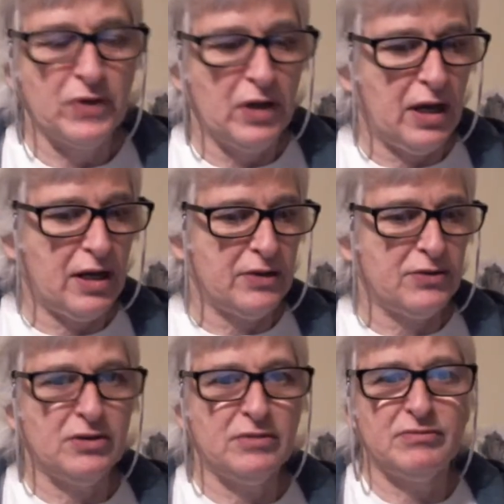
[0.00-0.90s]
And I
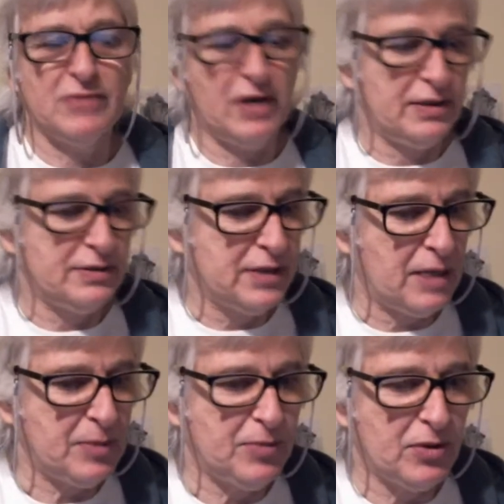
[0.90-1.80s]
thought, I can't
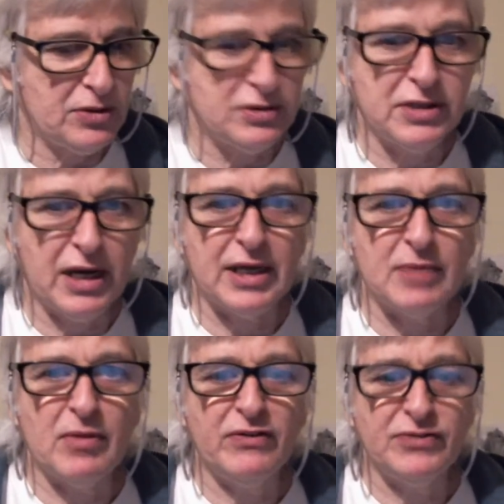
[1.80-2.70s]
be bothered taking them
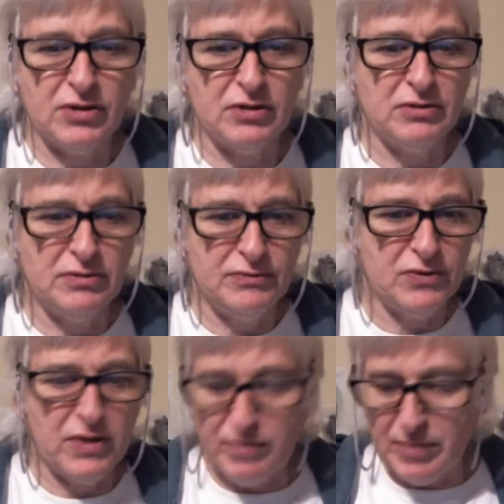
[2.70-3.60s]
off, so
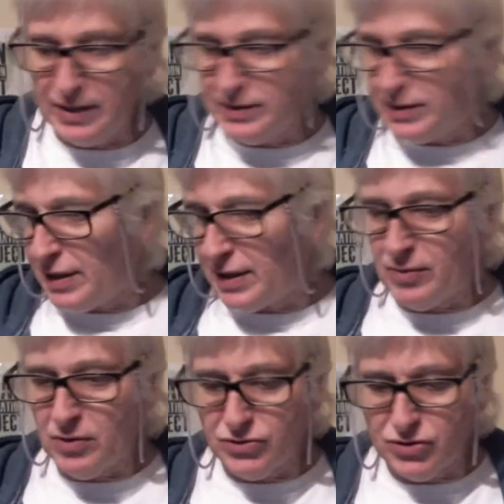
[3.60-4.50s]
never mind. And I'm
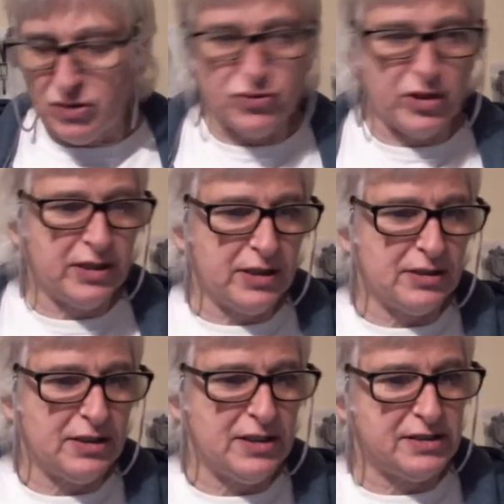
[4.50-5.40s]
also drinking
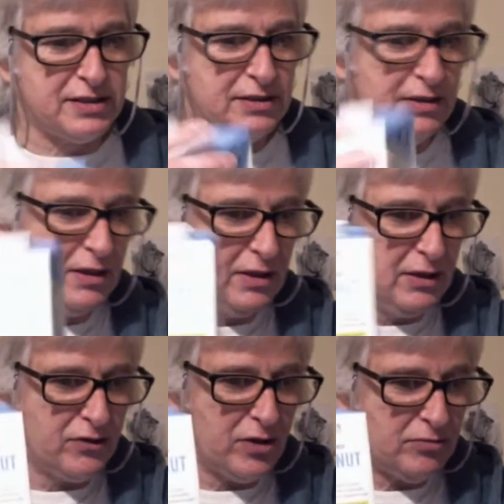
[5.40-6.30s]
this
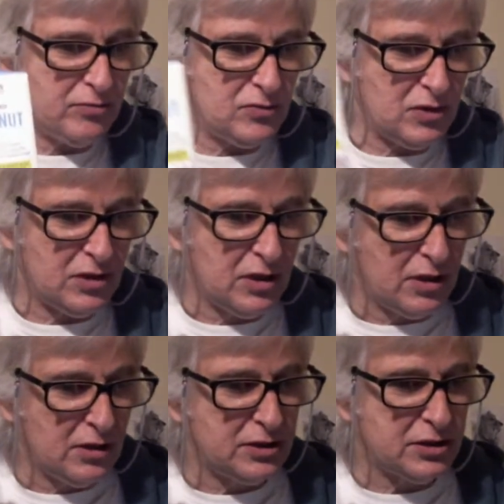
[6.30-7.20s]

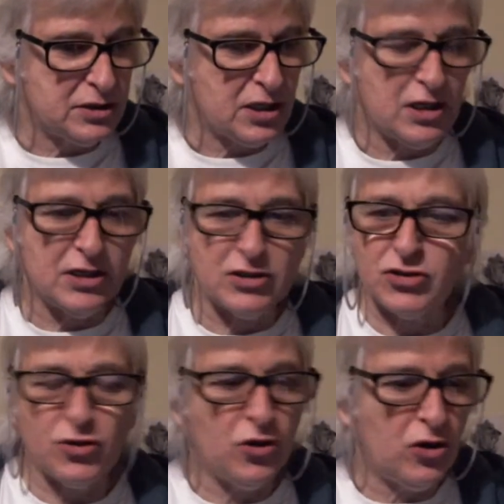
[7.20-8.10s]
this is a
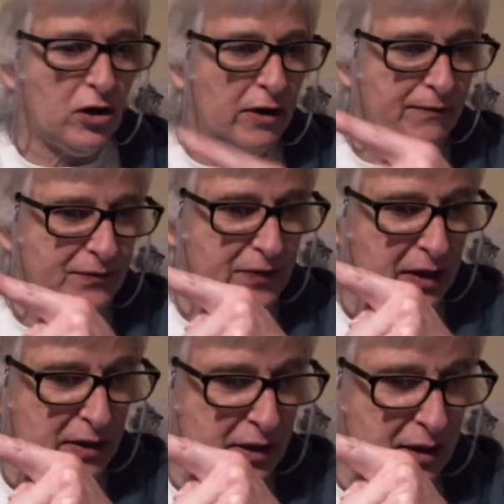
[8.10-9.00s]
store
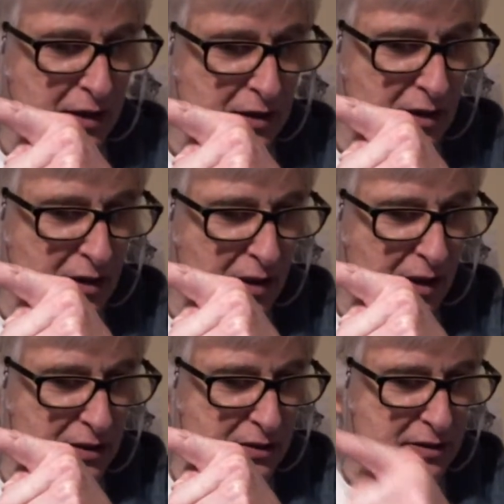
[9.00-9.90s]
in
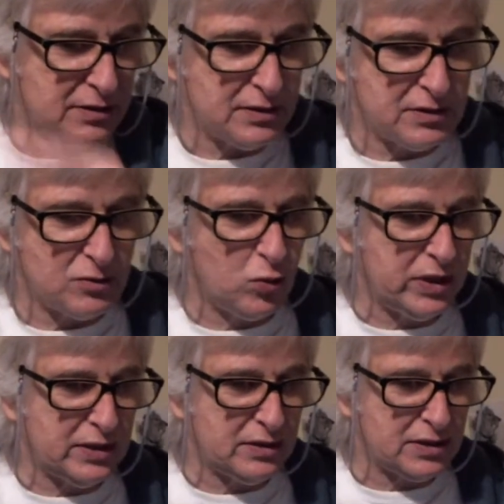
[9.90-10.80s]
Ireland. It's
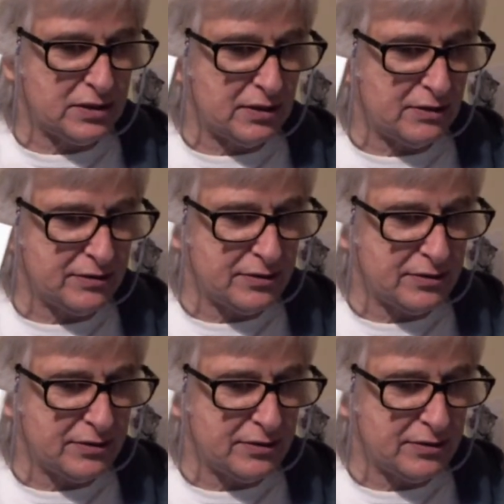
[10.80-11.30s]
weird, this stuff.